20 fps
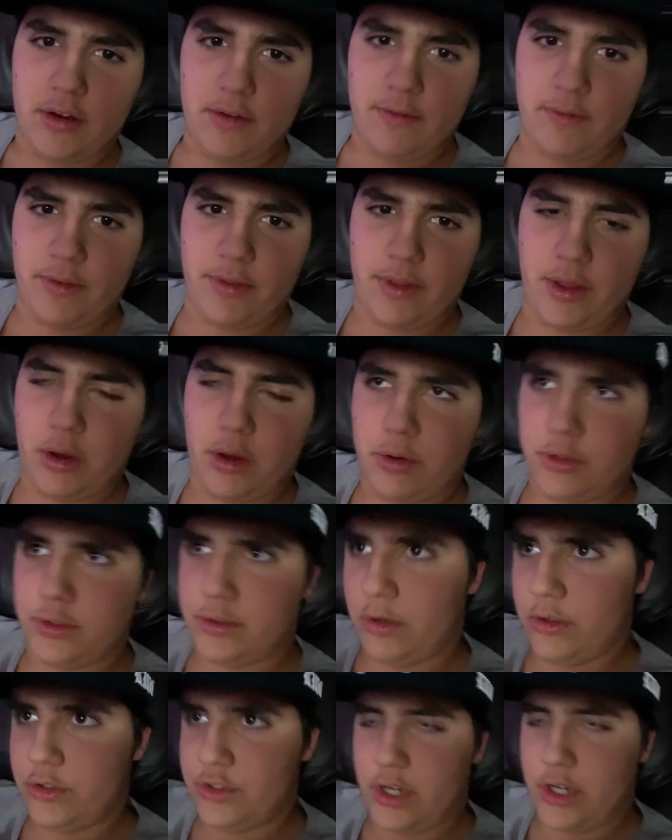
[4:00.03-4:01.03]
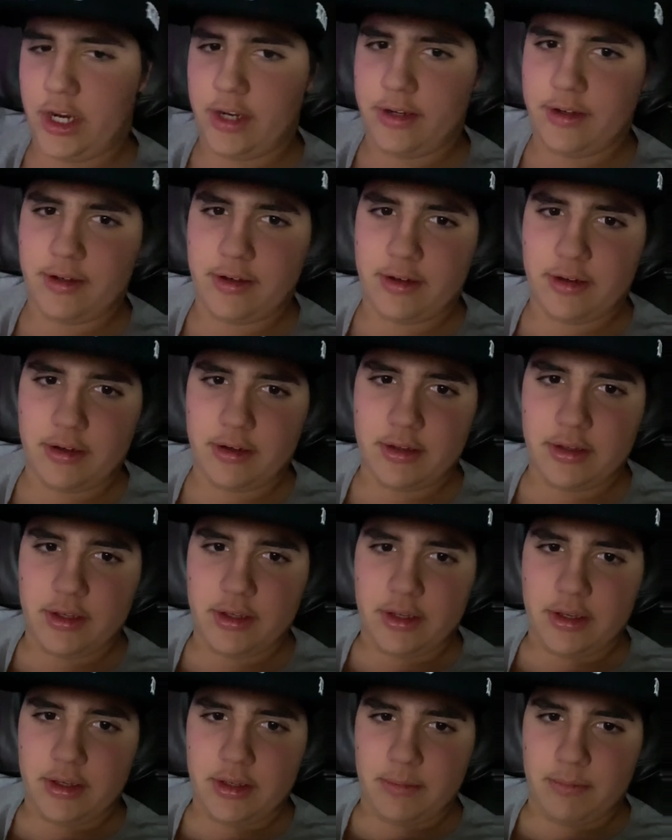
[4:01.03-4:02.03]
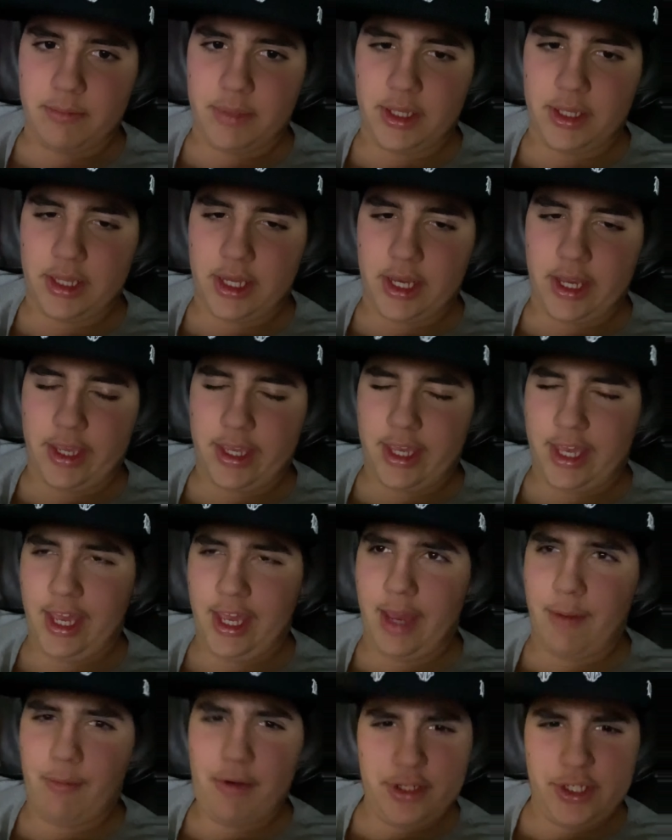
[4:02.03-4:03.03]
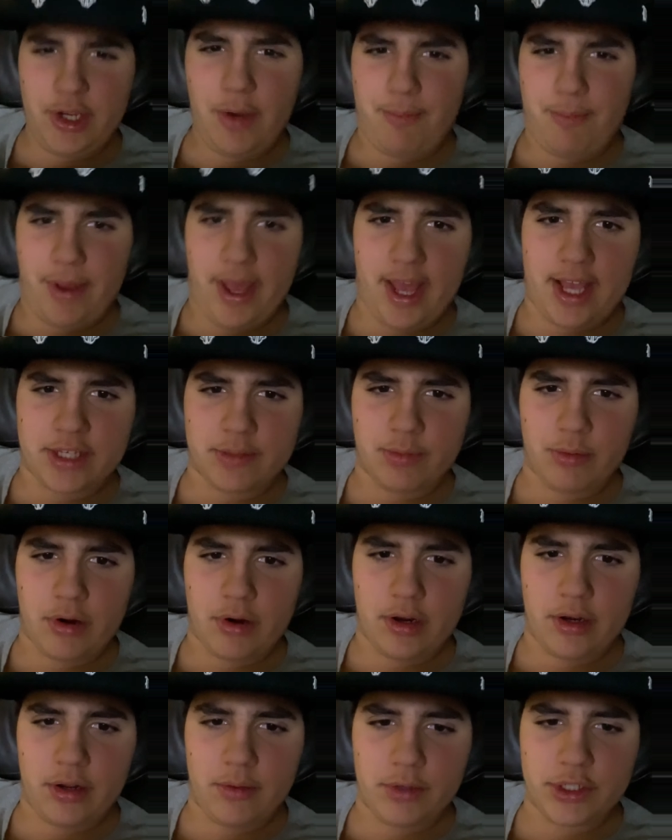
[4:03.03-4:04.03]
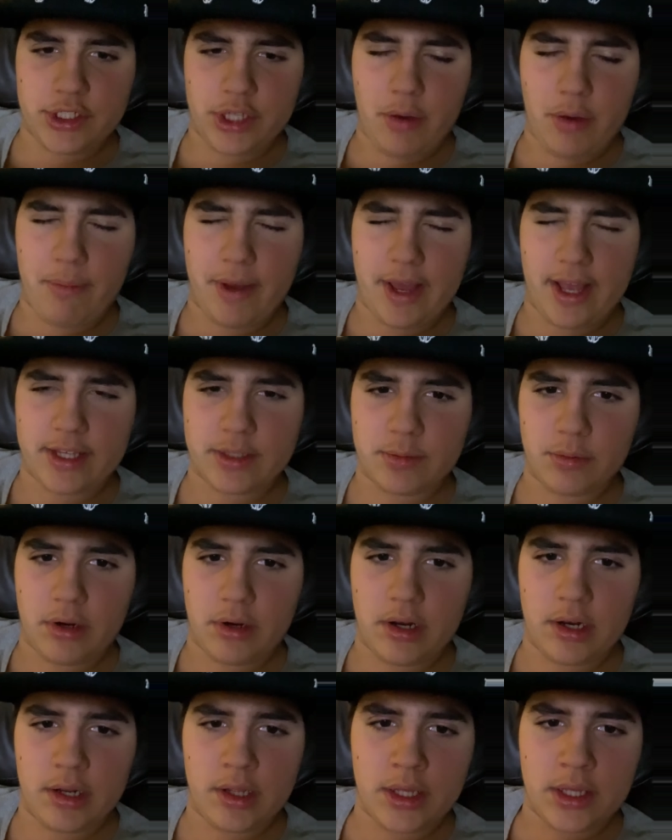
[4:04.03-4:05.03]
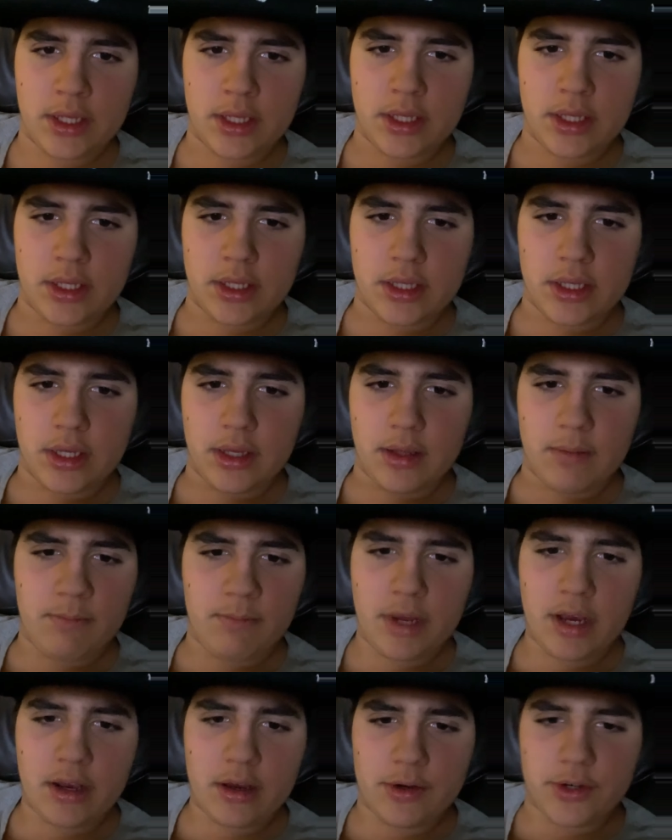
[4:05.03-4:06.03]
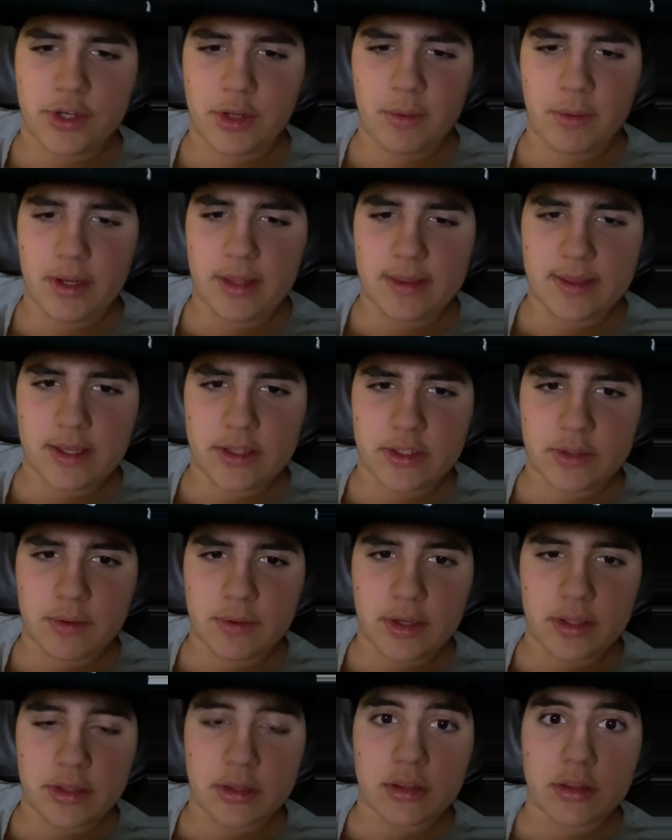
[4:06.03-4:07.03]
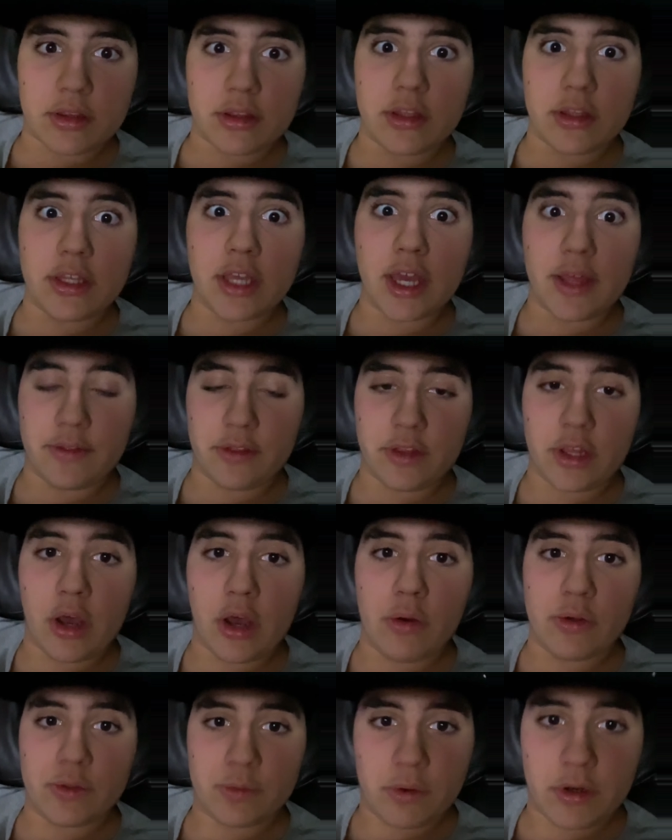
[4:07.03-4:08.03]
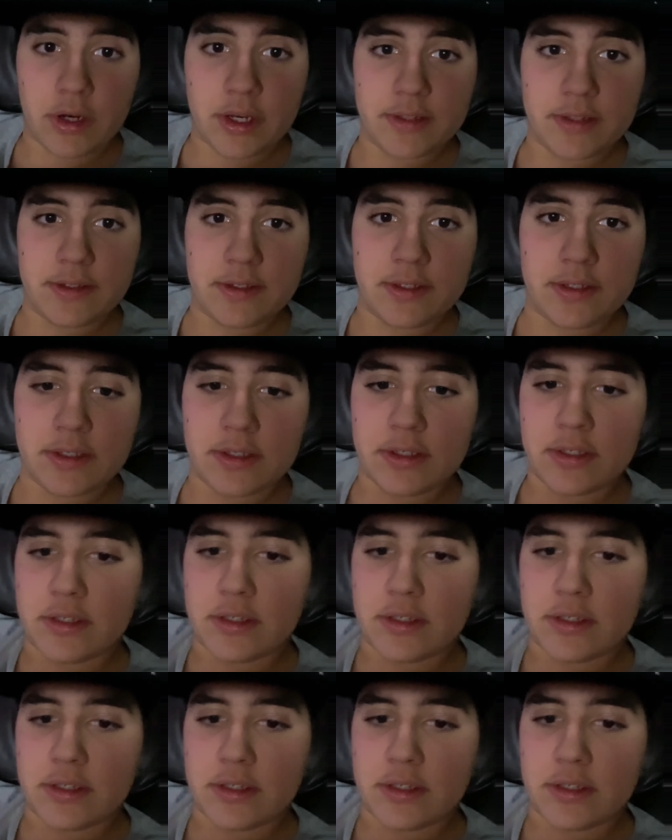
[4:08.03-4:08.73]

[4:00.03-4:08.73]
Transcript: For those who are trying to be like, "Hey, what's your password? What's your password?" I'm not gonna do anything to it. Yeah, those ones,